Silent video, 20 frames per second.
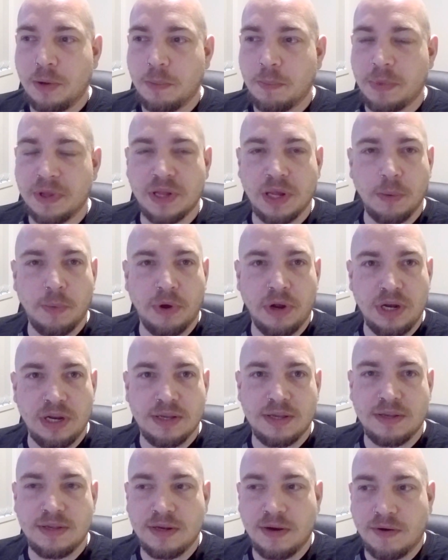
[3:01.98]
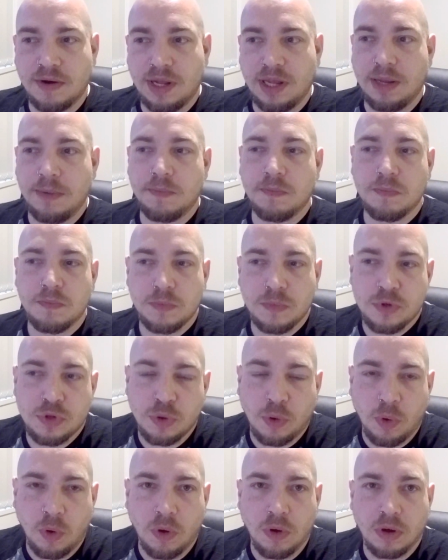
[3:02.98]
but they won't necessarily
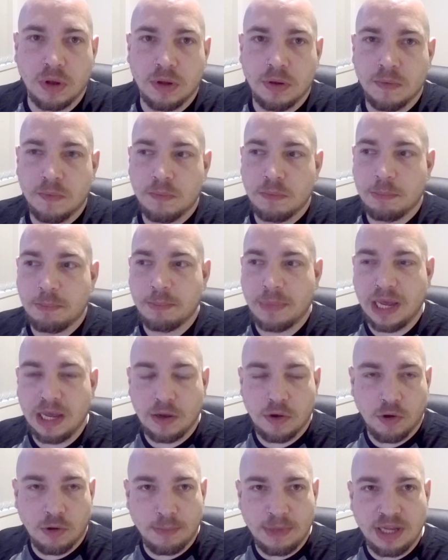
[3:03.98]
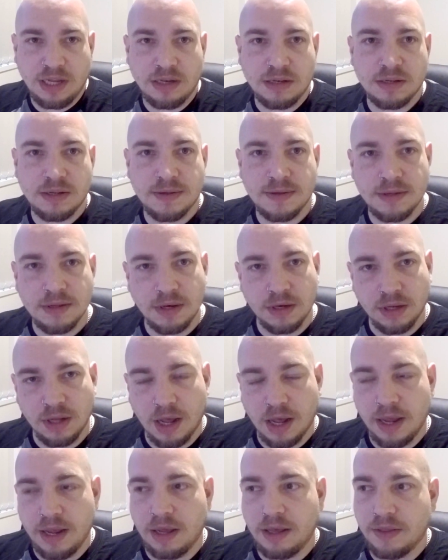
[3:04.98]
talk, make comments,
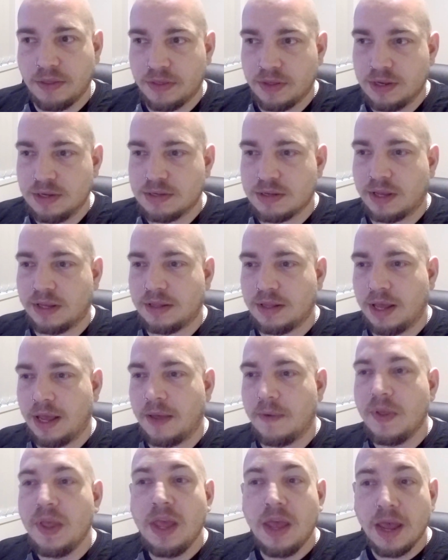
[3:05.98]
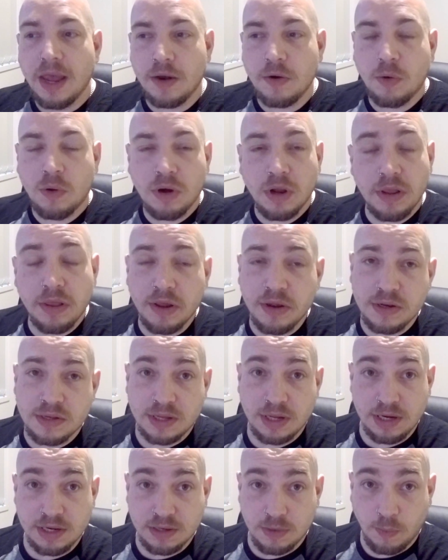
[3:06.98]
like things like that. And all of those
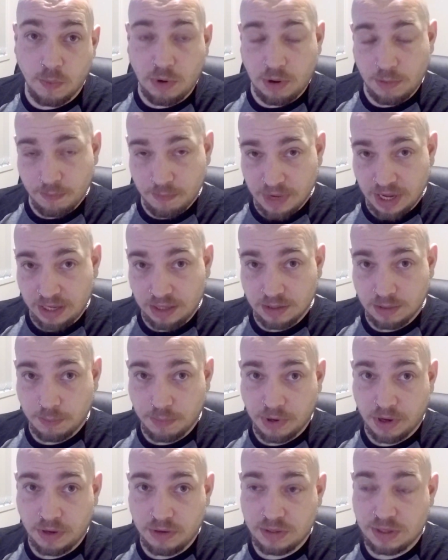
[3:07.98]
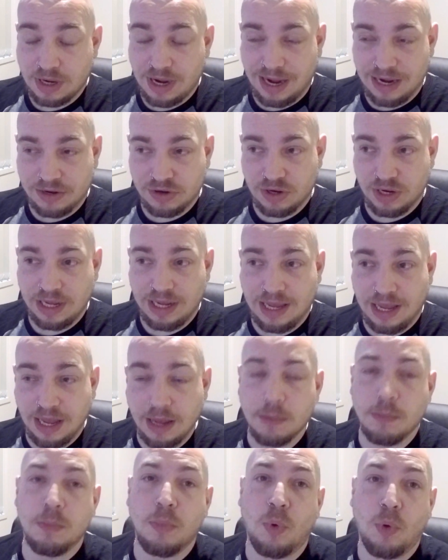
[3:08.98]
things are what makes a post actually
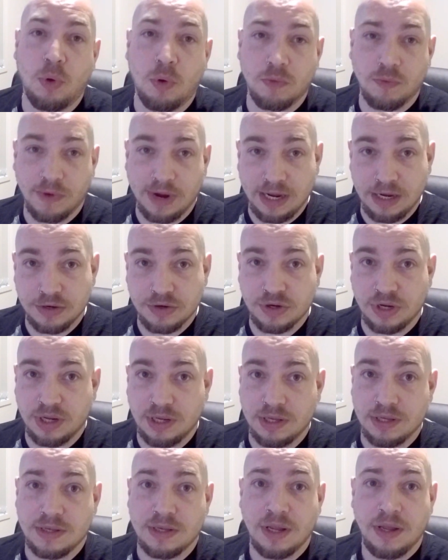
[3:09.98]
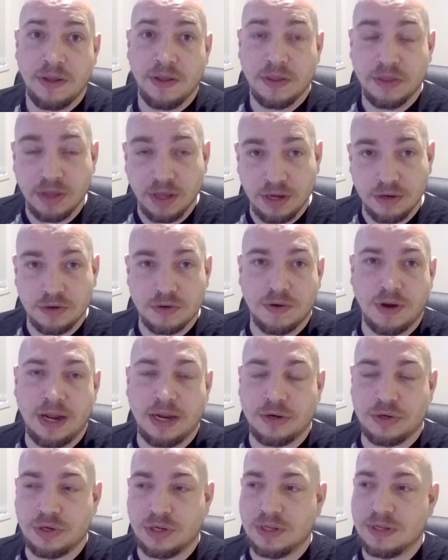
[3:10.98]
get more reach, is the
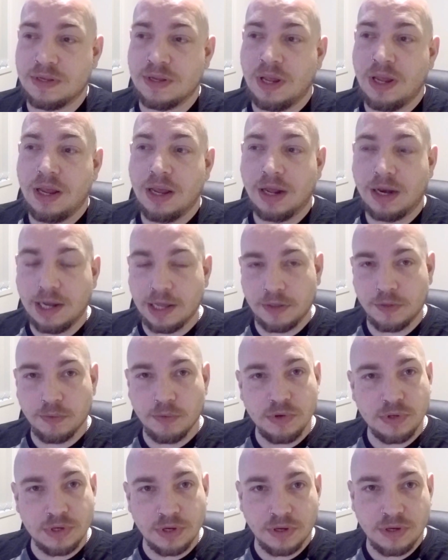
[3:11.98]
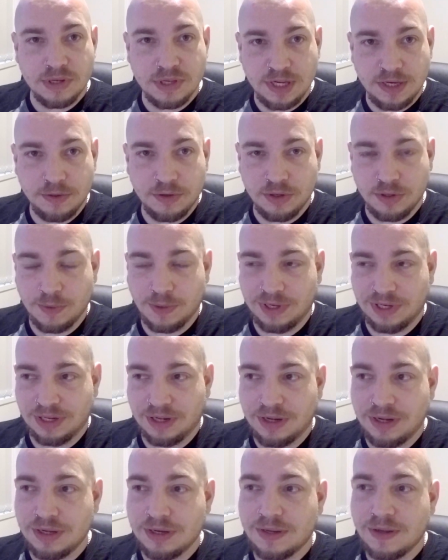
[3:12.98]
interactions. Click-throughs don't seem to do a
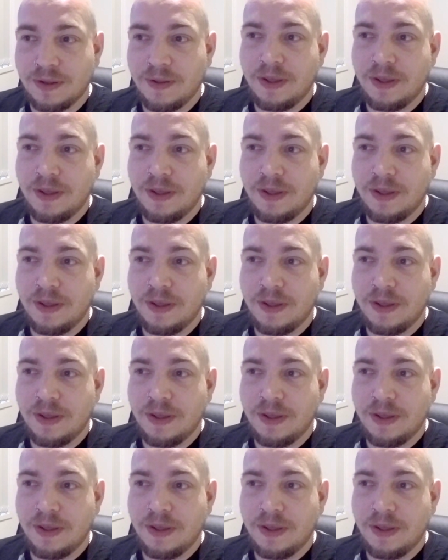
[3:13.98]
lot.